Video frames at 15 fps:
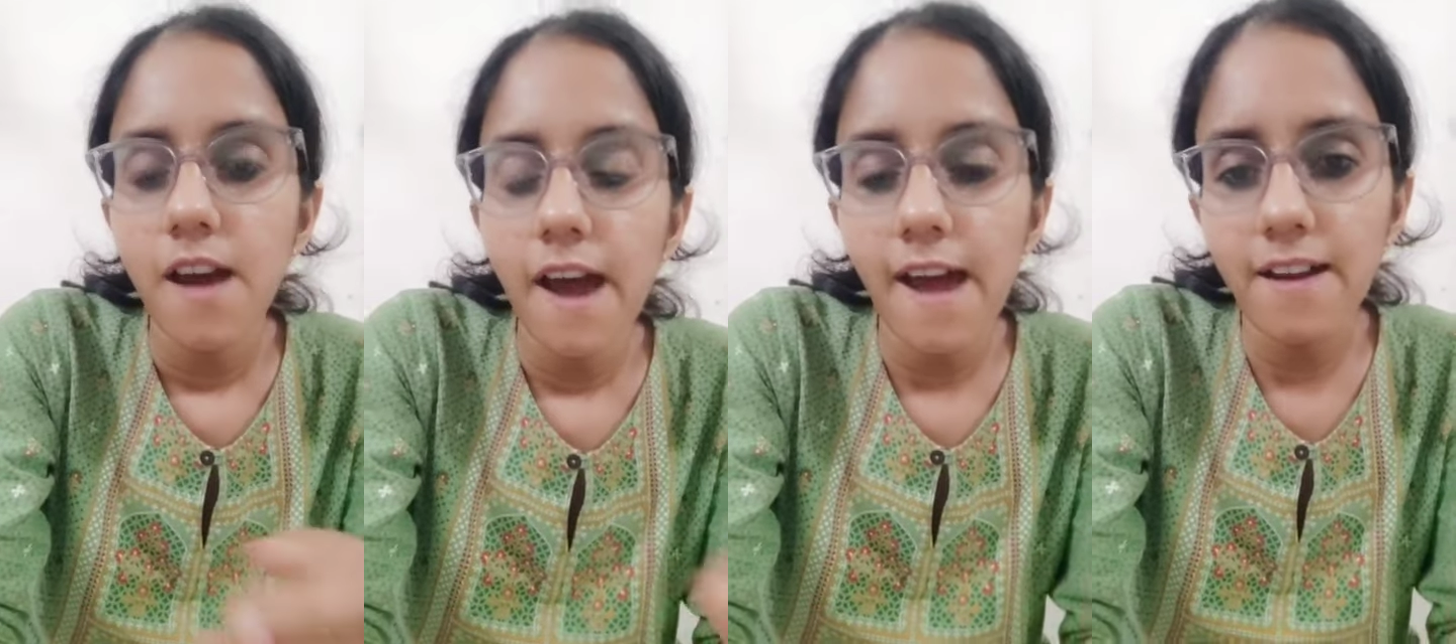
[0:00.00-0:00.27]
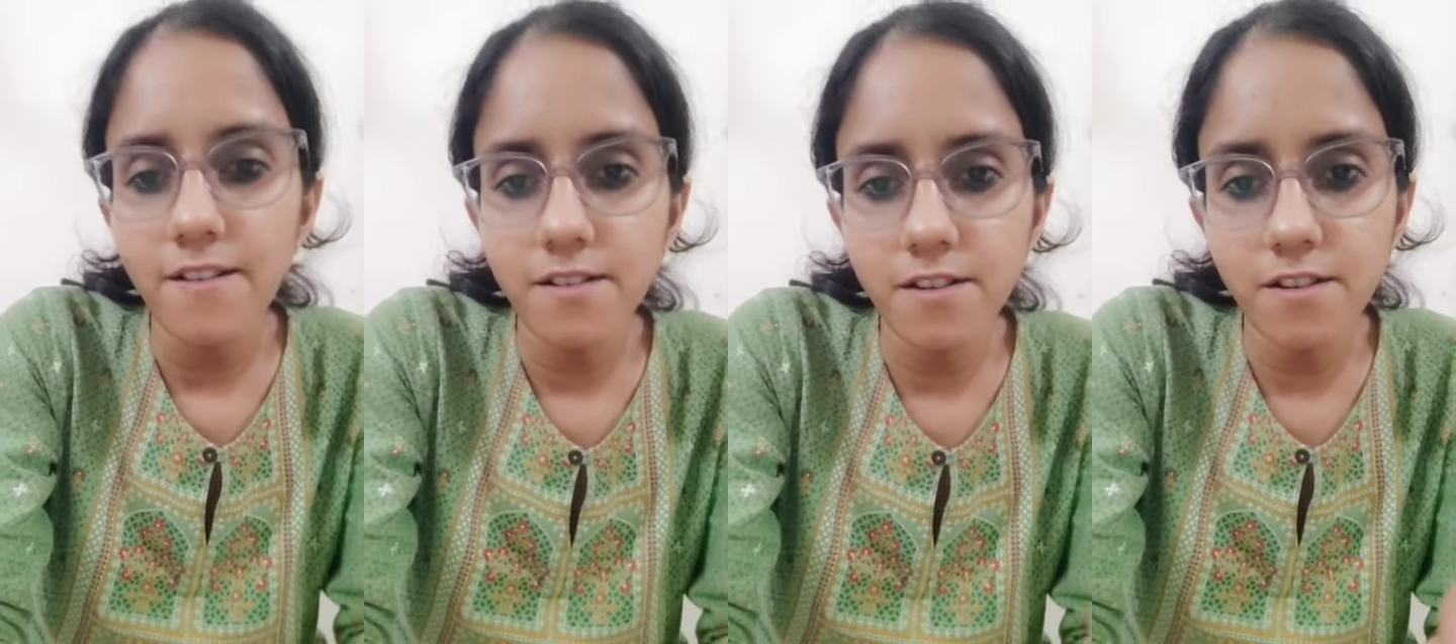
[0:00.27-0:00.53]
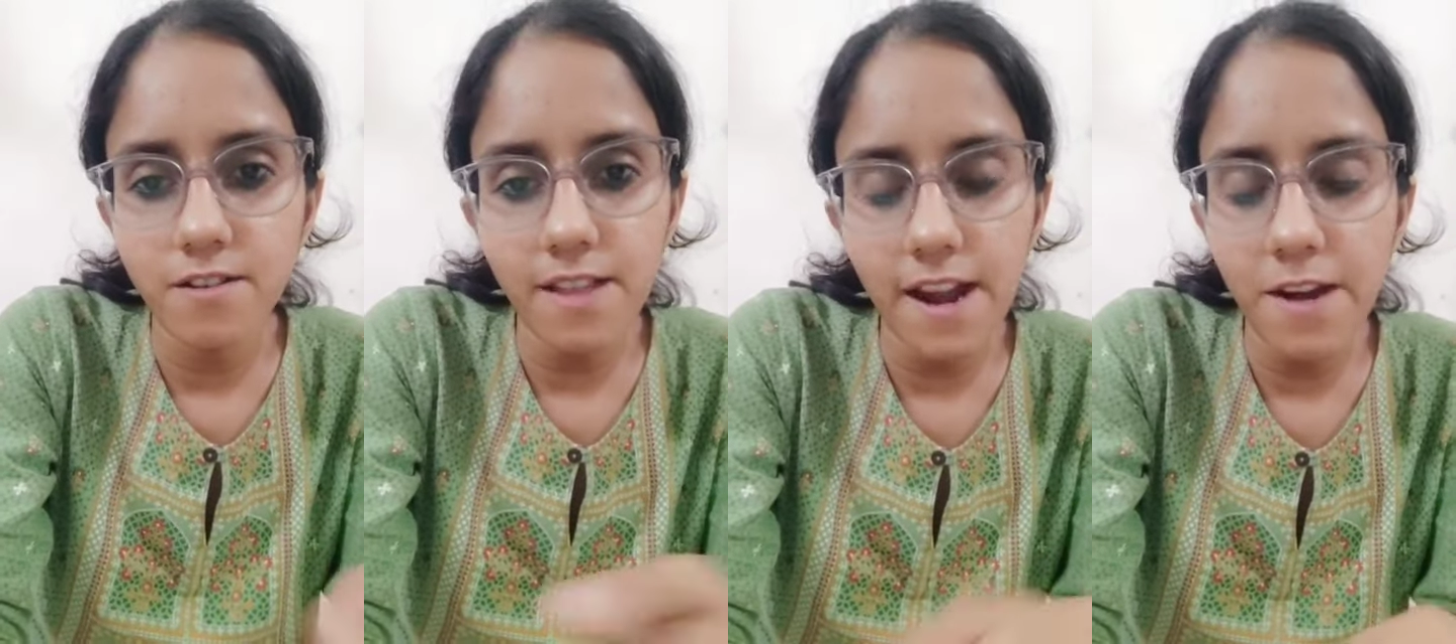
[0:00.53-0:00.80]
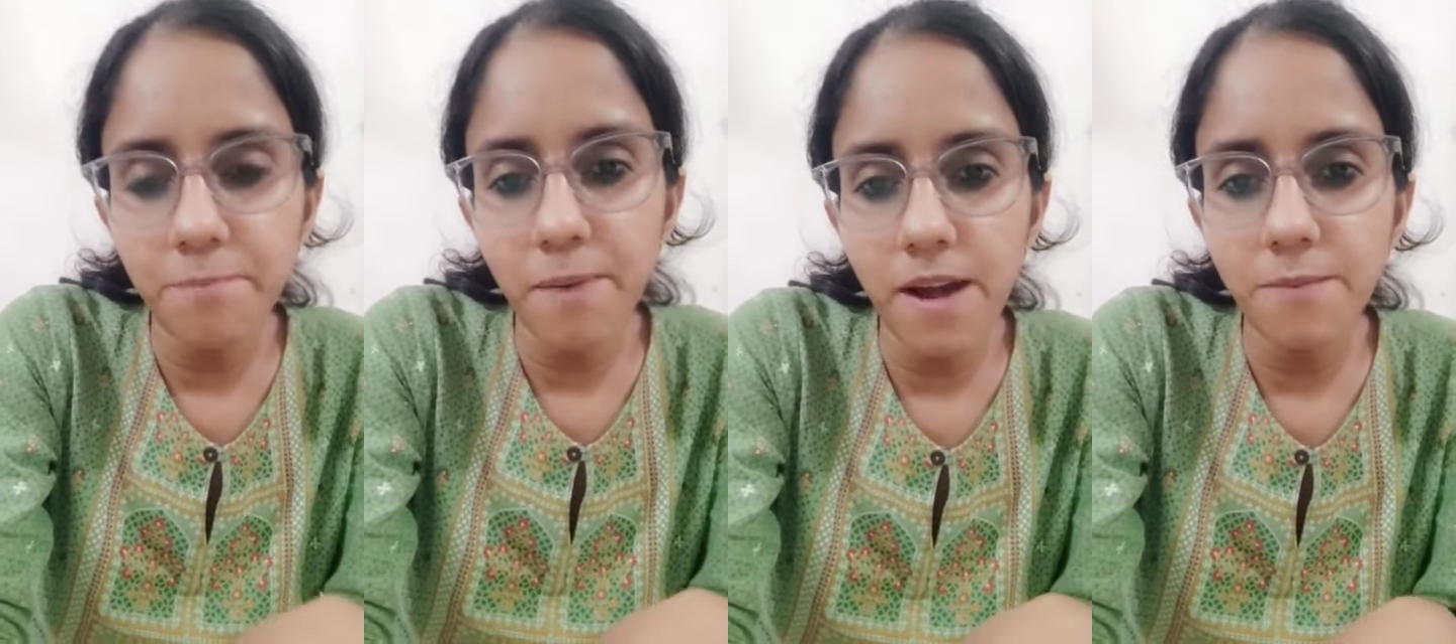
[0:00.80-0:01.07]
and
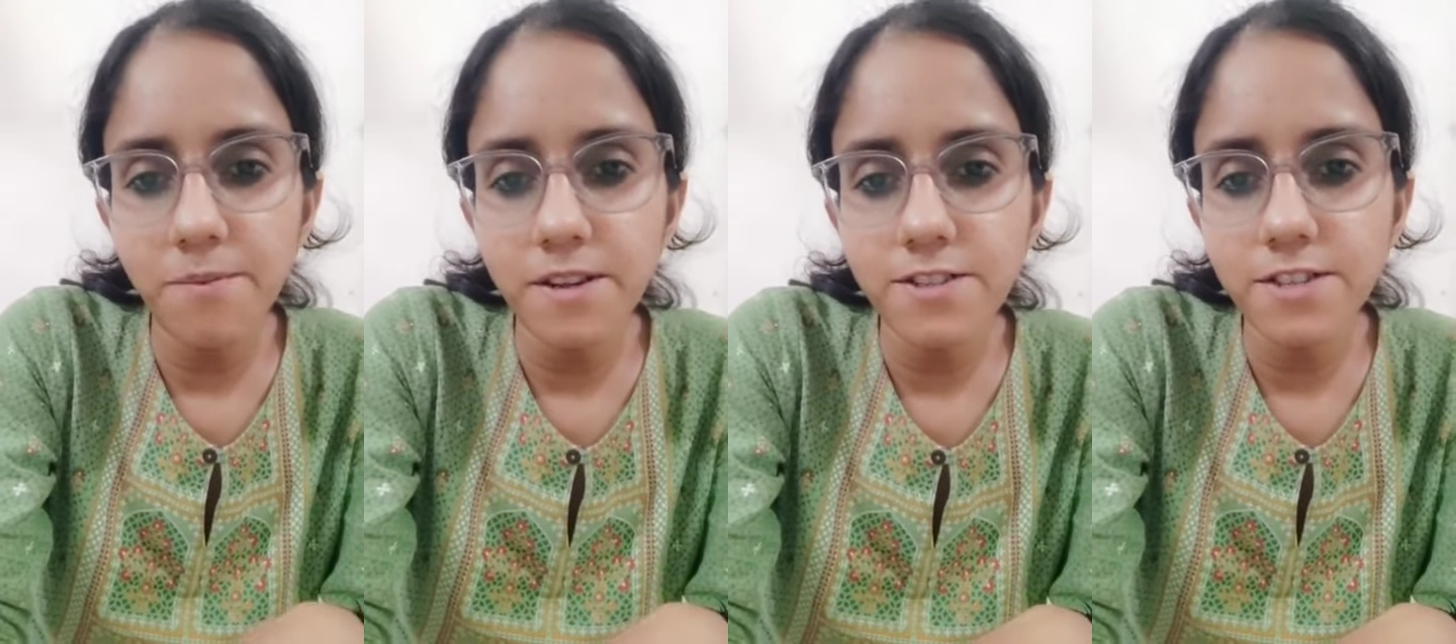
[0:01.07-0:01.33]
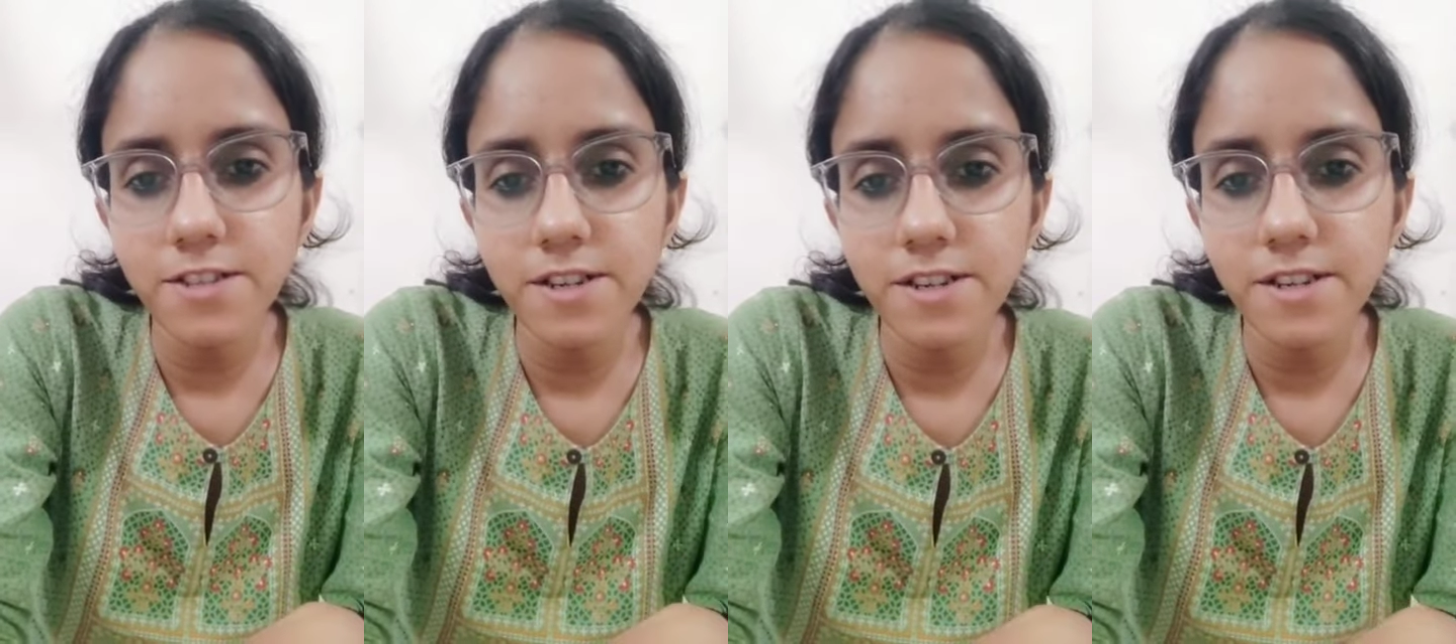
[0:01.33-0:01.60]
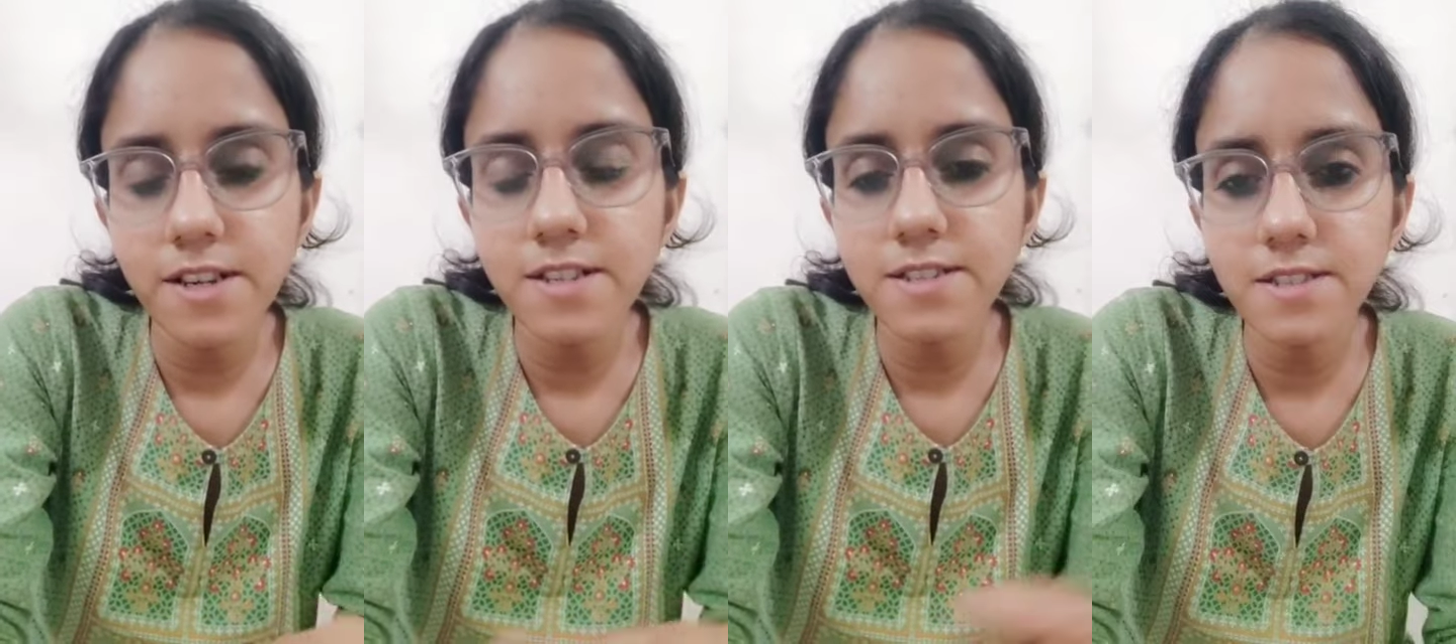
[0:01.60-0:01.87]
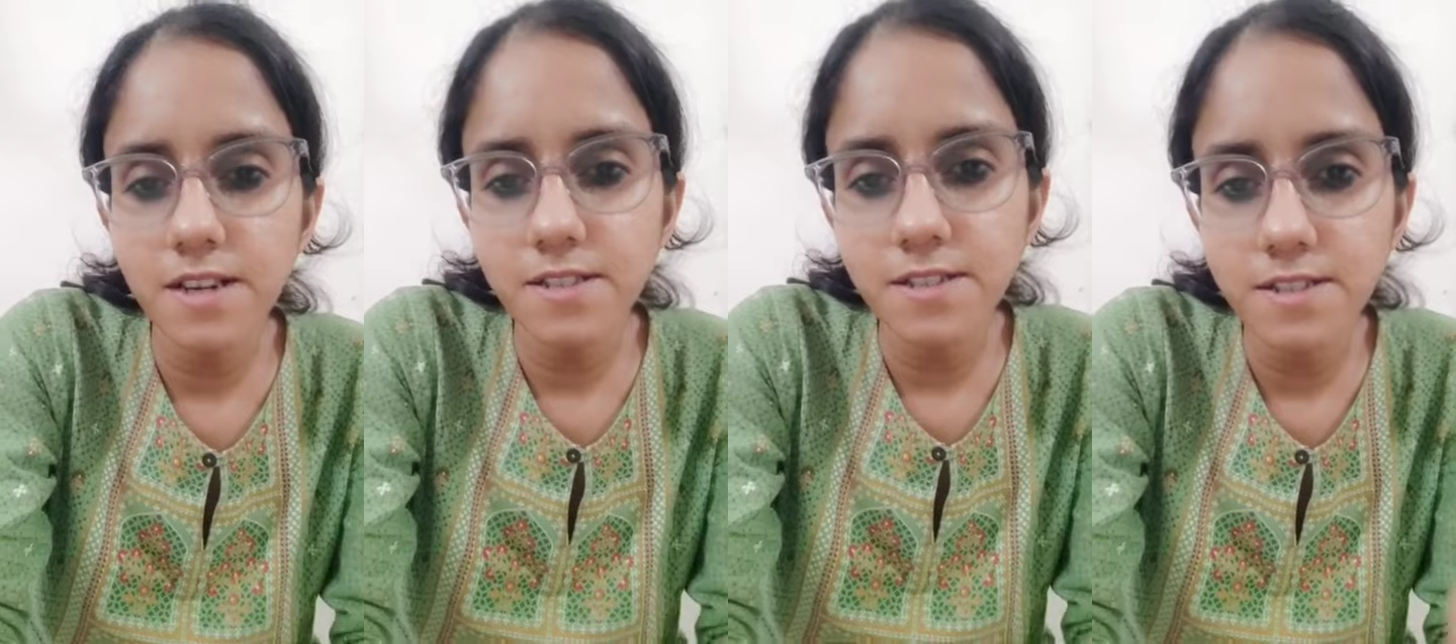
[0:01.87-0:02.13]
lead pipe rigidity is
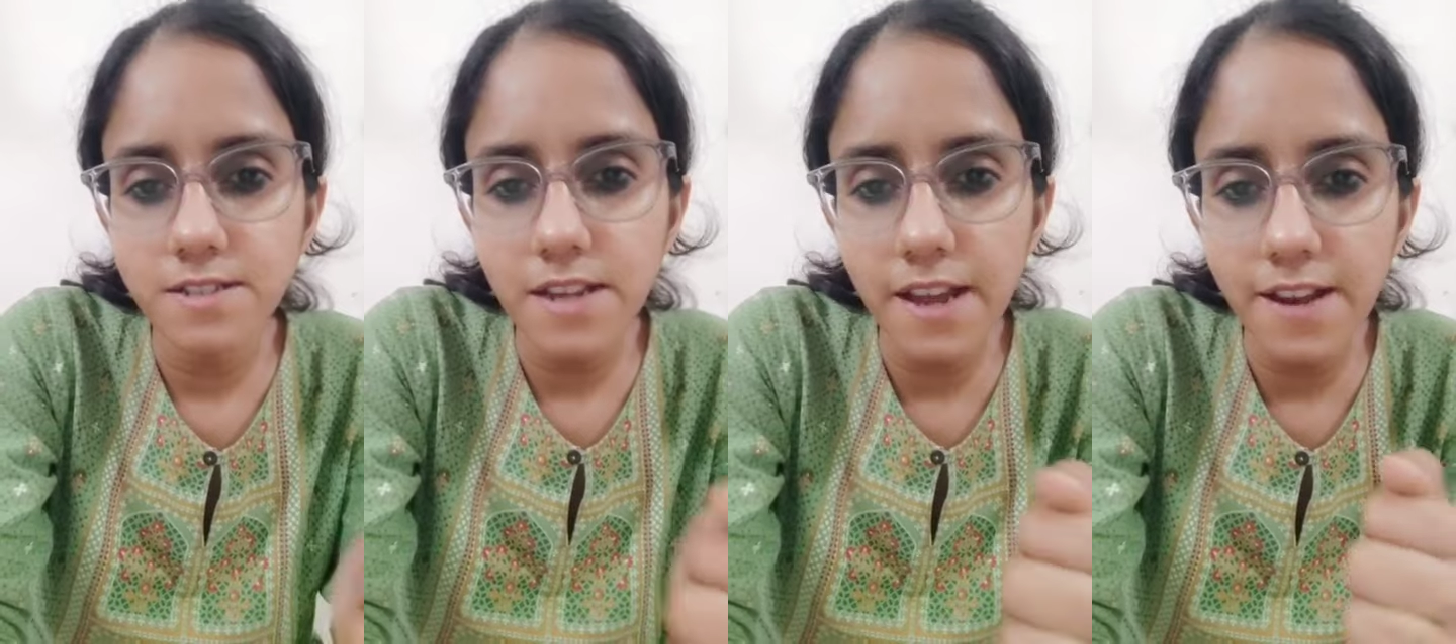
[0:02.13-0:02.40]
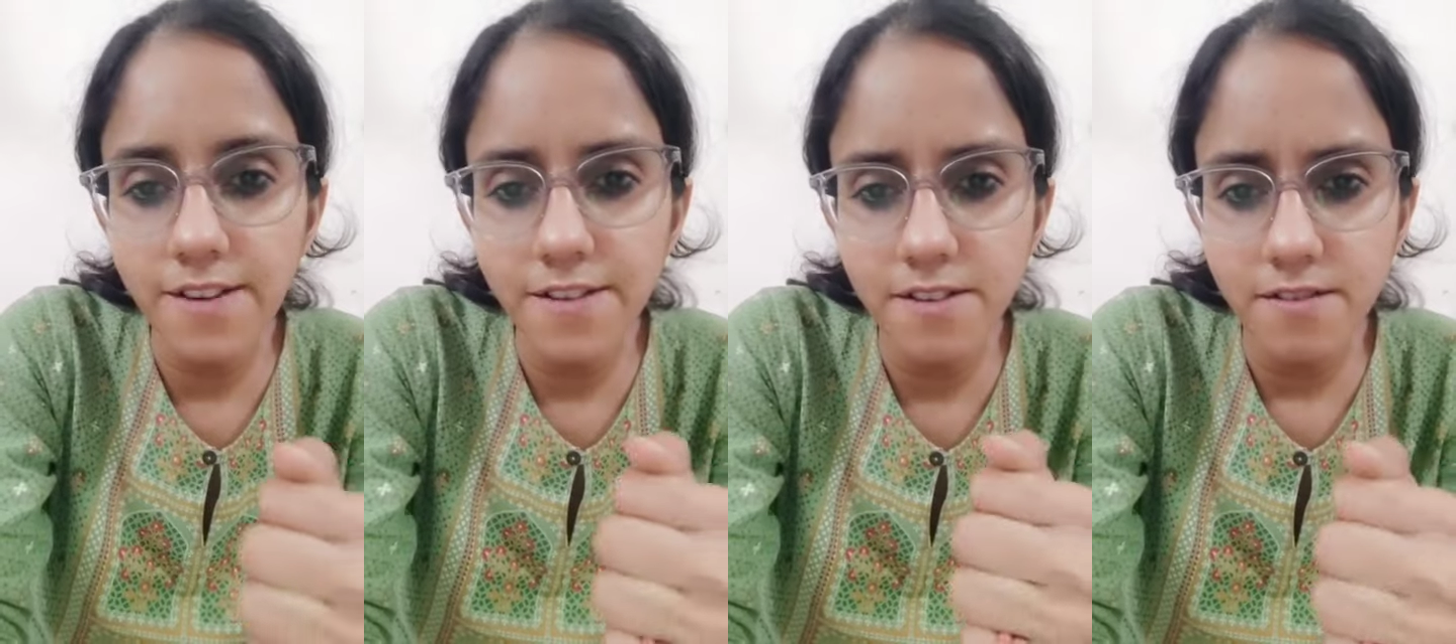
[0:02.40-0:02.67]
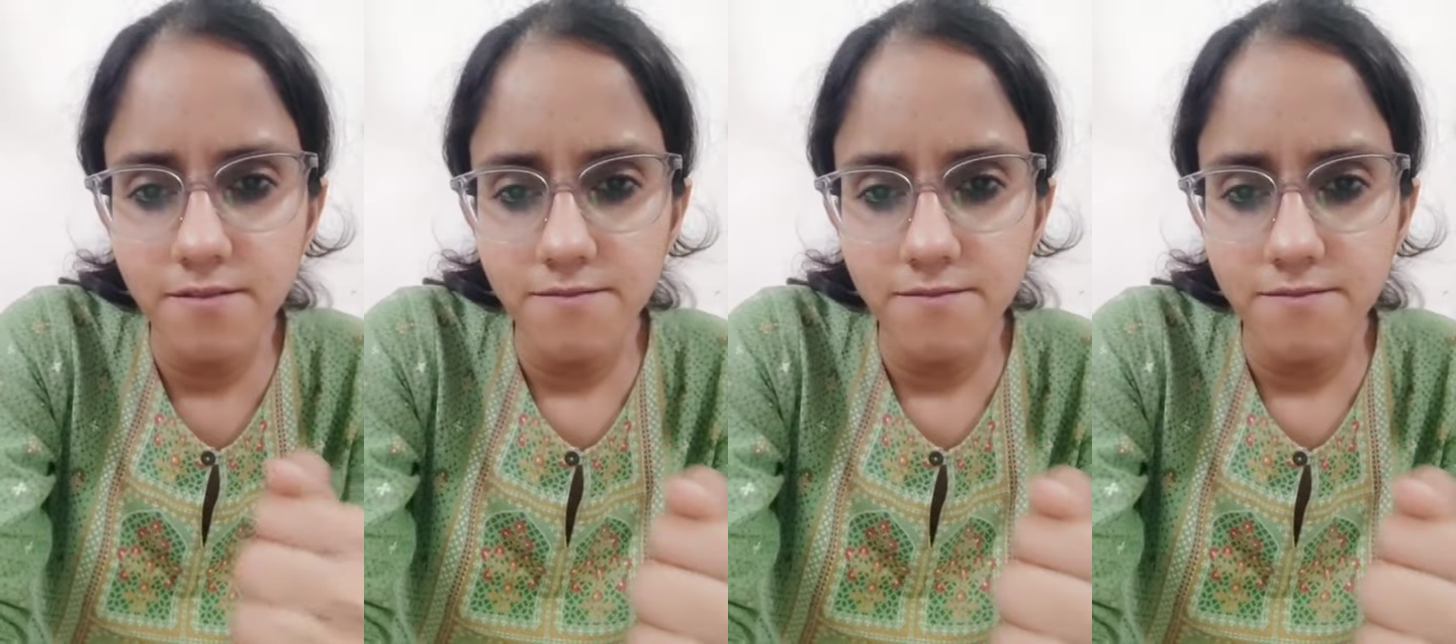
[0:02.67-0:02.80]
sustained